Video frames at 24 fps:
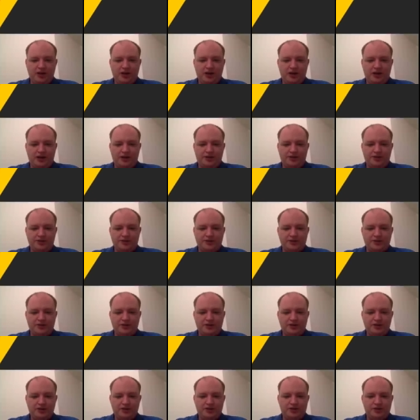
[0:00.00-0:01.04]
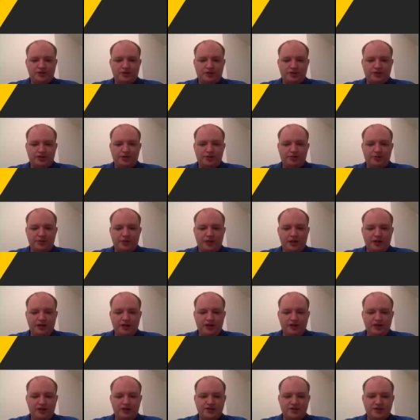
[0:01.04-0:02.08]
And so the
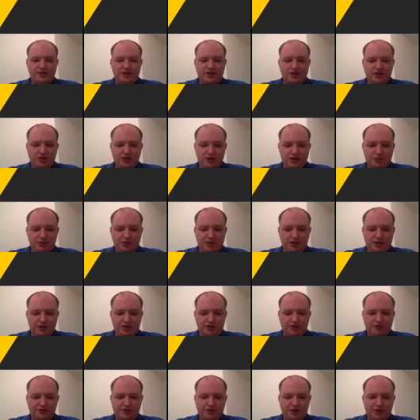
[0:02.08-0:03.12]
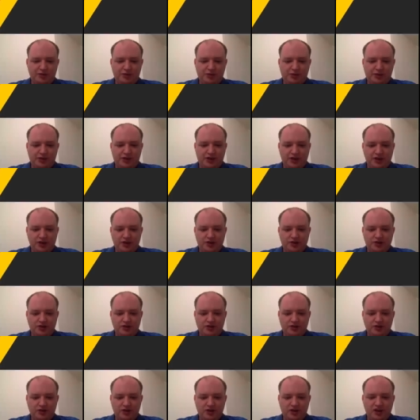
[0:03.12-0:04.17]
domain is independent of the
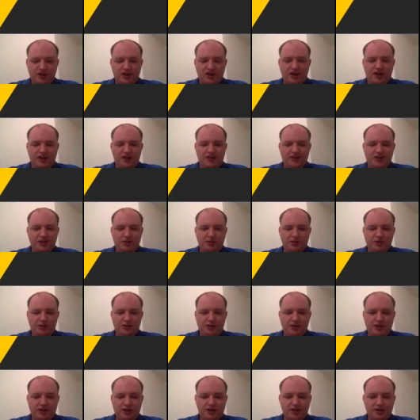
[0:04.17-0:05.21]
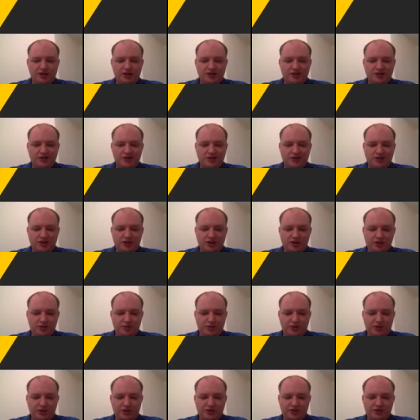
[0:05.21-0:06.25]
application and the application is
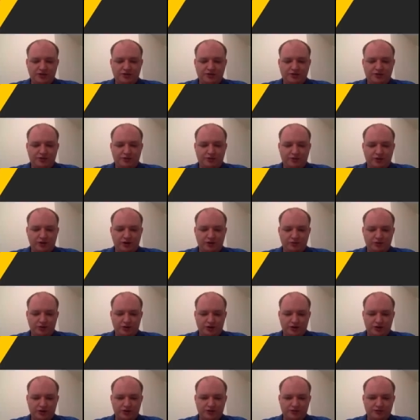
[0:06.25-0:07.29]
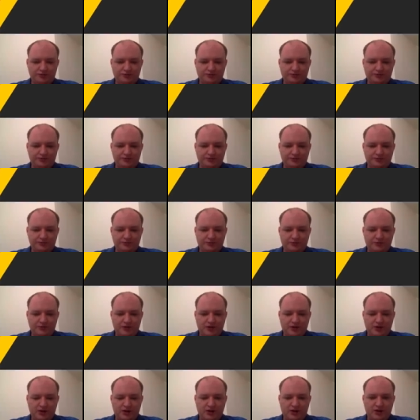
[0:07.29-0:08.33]
independent of the framework.
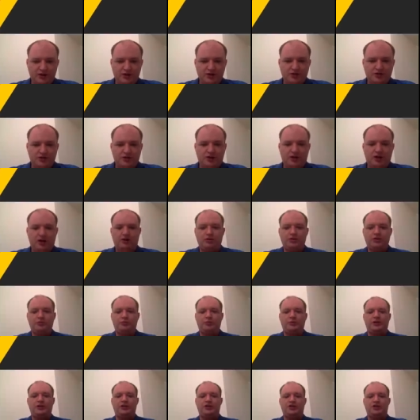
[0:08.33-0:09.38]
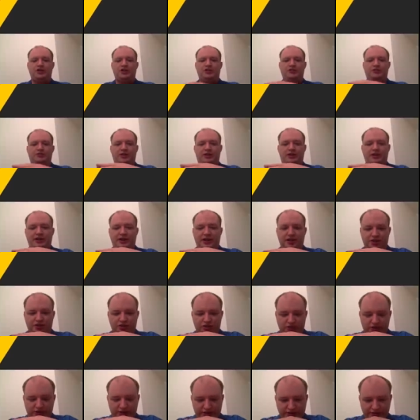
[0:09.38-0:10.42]
So how do we achieve that
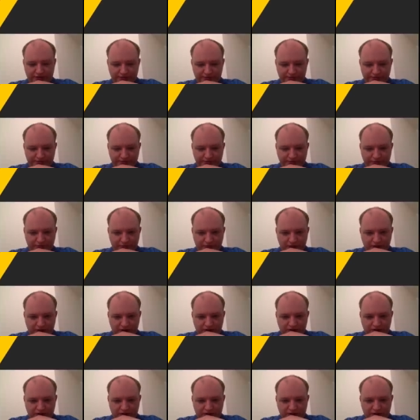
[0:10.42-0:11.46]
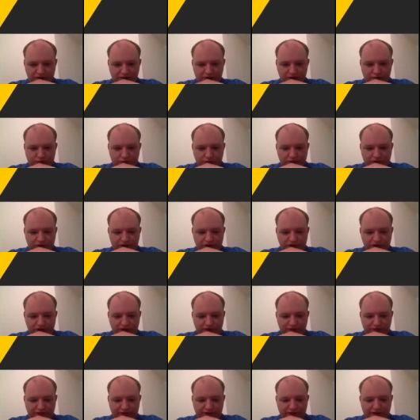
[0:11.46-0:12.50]
actually? We
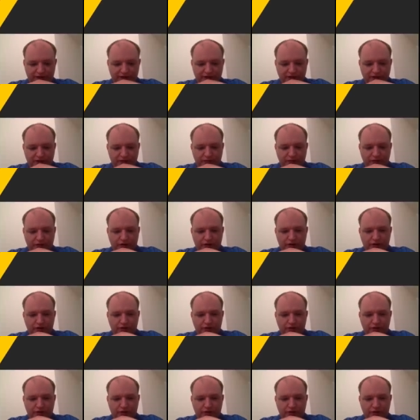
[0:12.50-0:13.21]
achieve that with